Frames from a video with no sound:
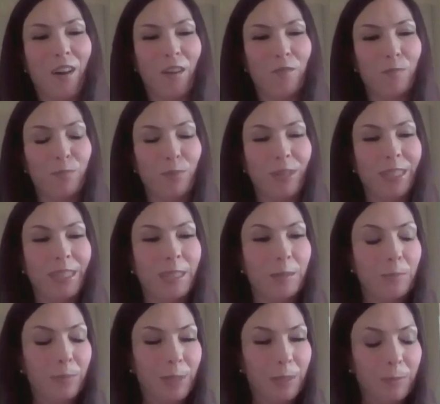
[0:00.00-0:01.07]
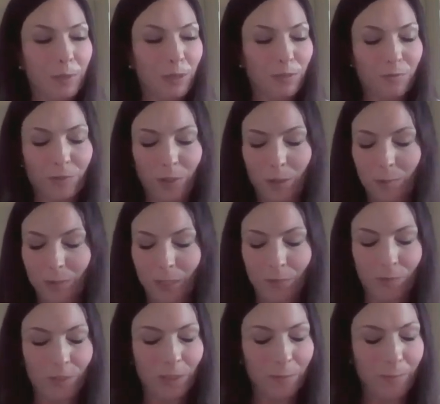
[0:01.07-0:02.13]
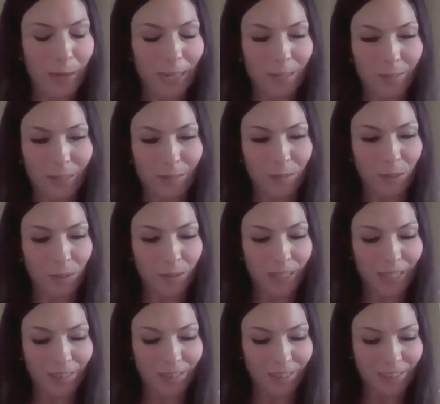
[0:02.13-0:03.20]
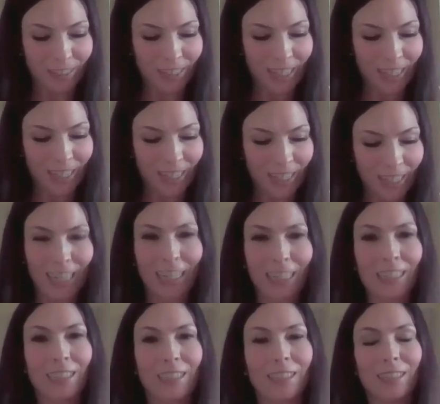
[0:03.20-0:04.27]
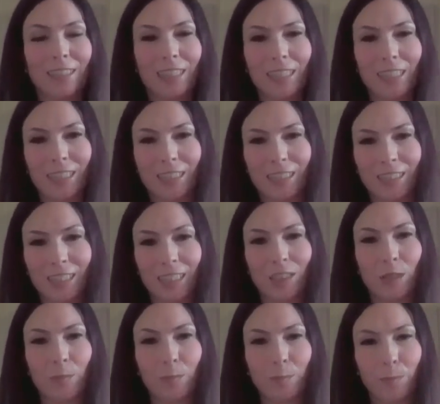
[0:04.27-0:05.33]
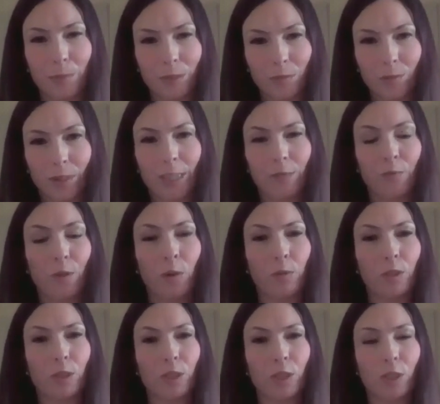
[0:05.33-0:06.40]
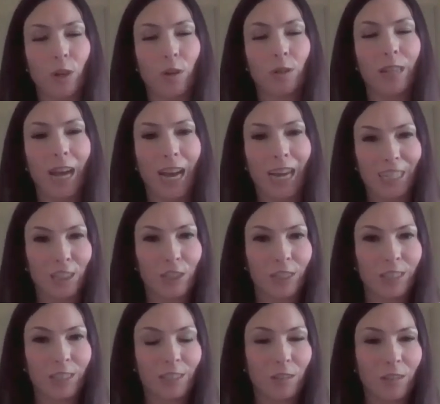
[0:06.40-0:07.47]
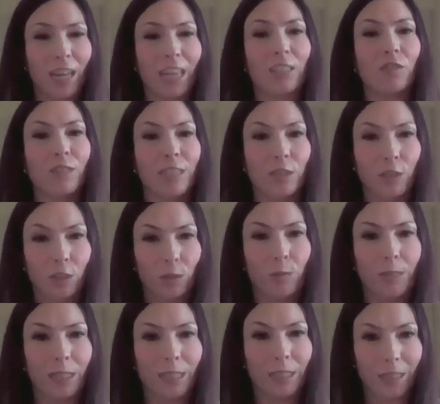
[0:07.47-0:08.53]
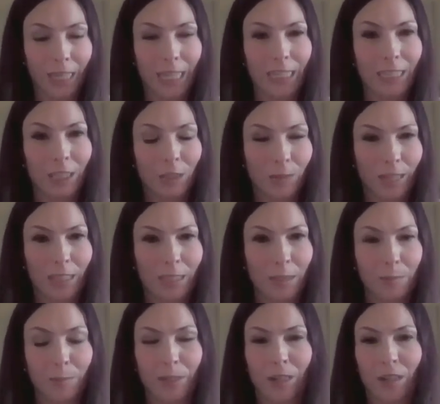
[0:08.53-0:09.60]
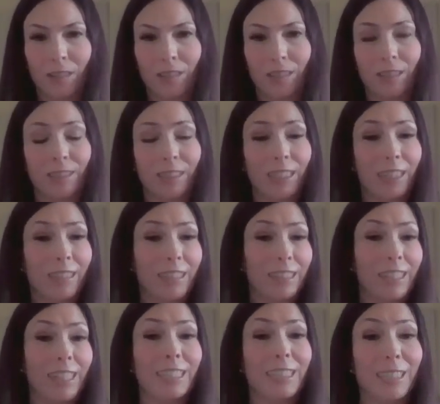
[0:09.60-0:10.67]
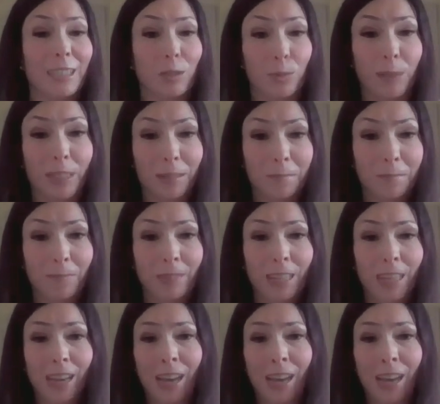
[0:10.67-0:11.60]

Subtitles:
of bringing people from different backgrounds together, and it's such a great focus on action, on actually doing things together, because at least in Sweden,